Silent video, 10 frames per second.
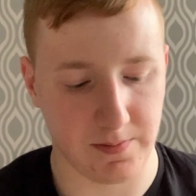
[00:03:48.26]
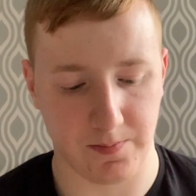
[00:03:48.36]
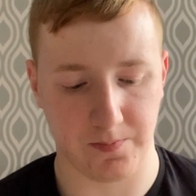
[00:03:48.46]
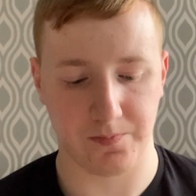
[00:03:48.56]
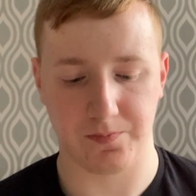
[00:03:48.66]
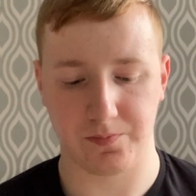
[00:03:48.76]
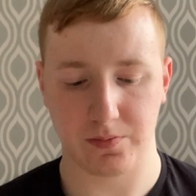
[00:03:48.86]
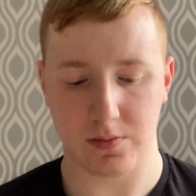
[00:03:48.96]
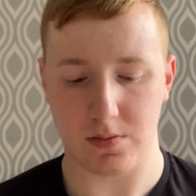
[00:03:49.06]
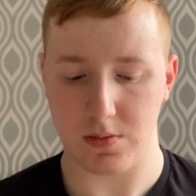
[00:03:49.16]

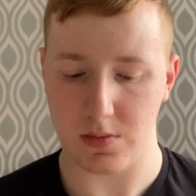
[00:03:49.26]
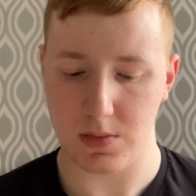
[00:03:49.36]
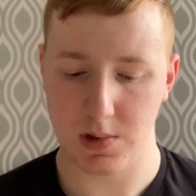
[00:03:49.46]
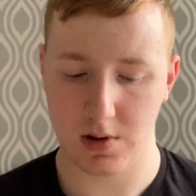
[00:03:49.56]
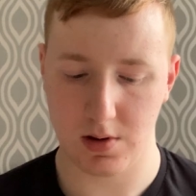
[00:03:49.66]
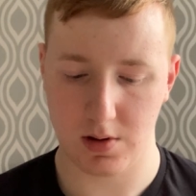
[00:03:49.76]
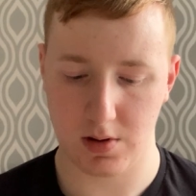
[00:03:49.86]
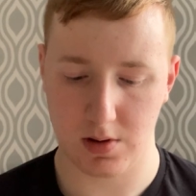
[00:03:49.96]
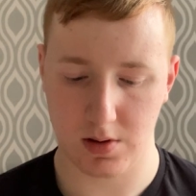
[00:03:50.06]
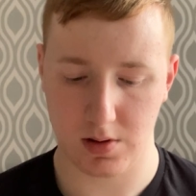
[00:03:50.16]
No one is speaking in this clip.